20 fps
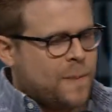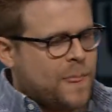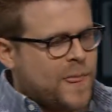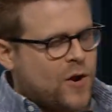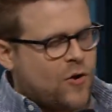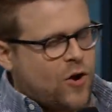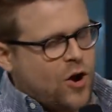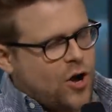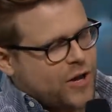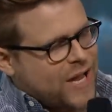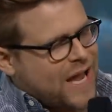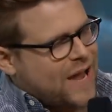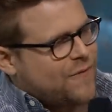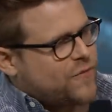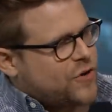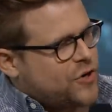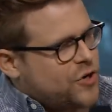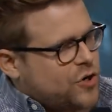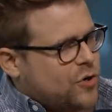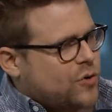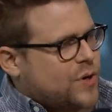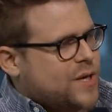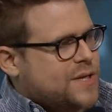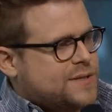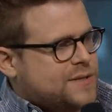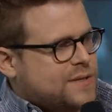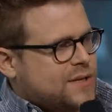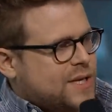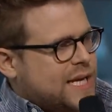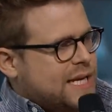you know, all you have to do
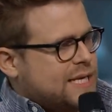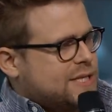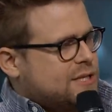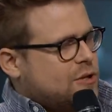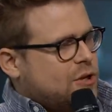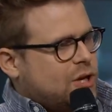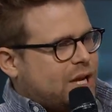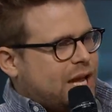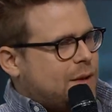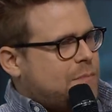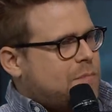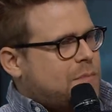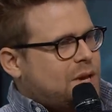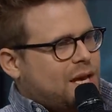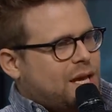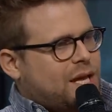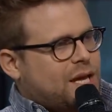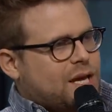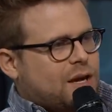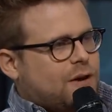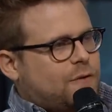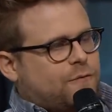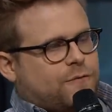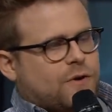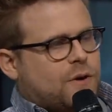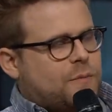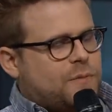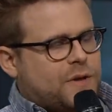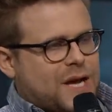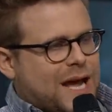is is look at media
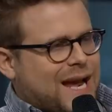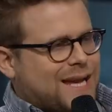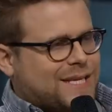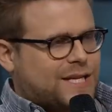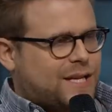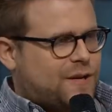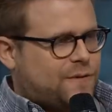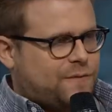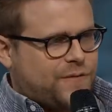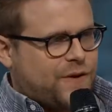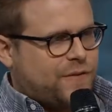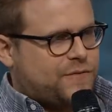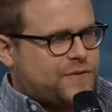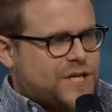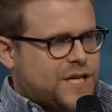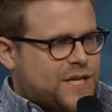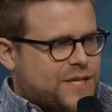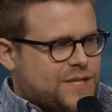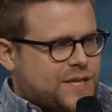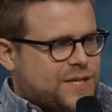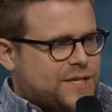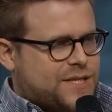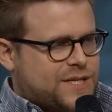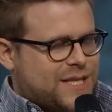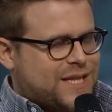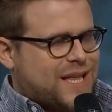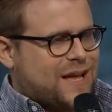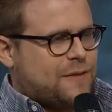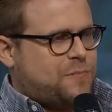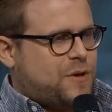from the nineteen fifties and
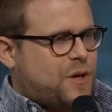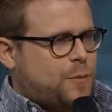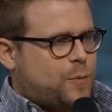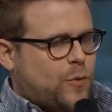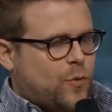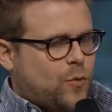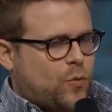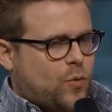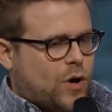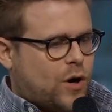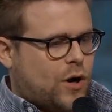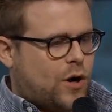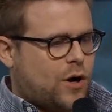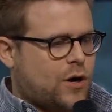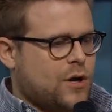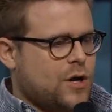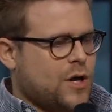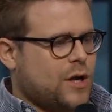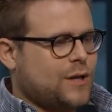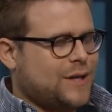see that people were